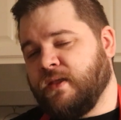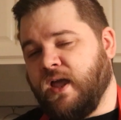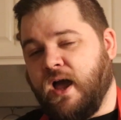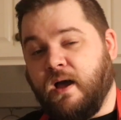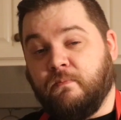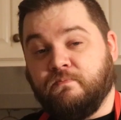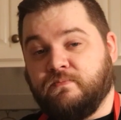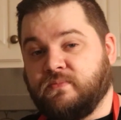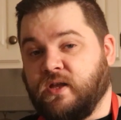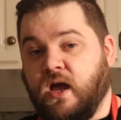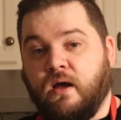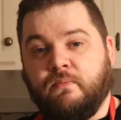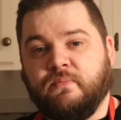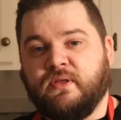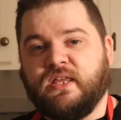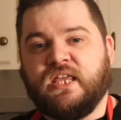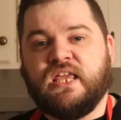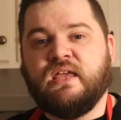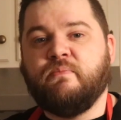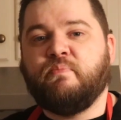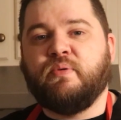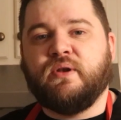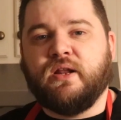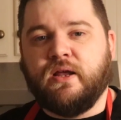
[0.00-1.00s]
I'm
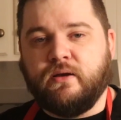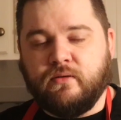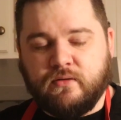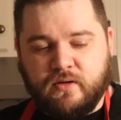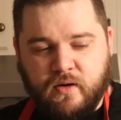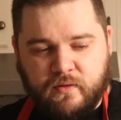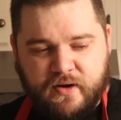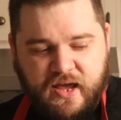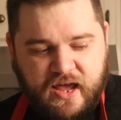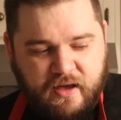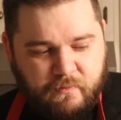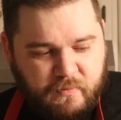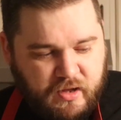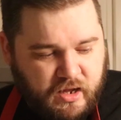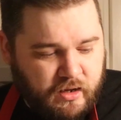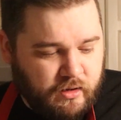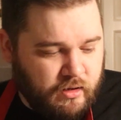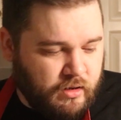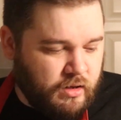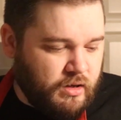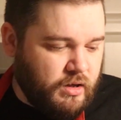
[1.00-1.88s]
keeping it. Don't at me.